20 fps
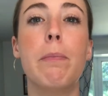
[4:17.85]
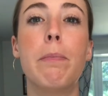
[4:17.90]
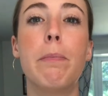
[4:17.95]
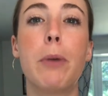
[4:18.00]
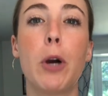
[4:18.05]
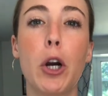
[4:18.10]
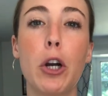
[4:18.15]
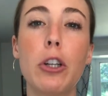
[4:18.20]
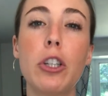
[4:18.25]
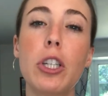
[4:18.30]

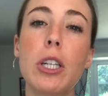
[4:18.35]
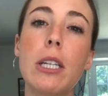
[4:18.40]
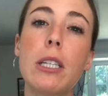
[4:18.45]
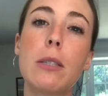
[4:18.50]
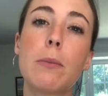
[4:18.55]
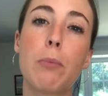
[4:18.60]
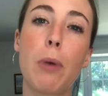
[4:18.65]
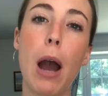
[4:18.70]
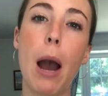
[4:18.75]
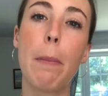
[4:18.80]
purchase
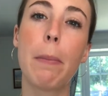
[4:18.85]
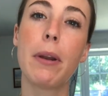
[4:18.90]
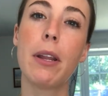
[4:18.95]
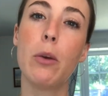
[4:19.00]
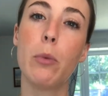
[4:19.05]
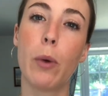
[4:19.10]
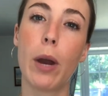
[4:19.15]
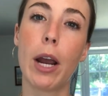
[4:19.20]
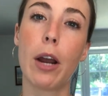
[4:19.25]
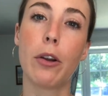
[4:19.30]
property
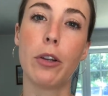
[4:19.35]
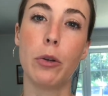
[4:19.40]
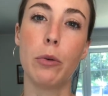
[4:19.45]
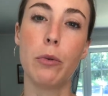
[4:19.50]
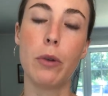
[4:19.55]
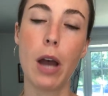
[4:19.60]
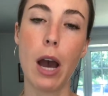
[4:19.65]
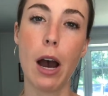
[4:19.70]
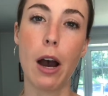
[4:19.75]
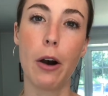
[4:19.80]
where you
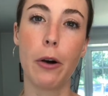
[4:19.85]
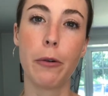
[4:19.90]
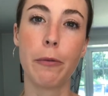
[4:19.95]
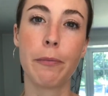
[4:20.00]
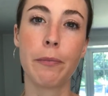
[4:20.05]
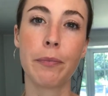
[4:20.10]
know.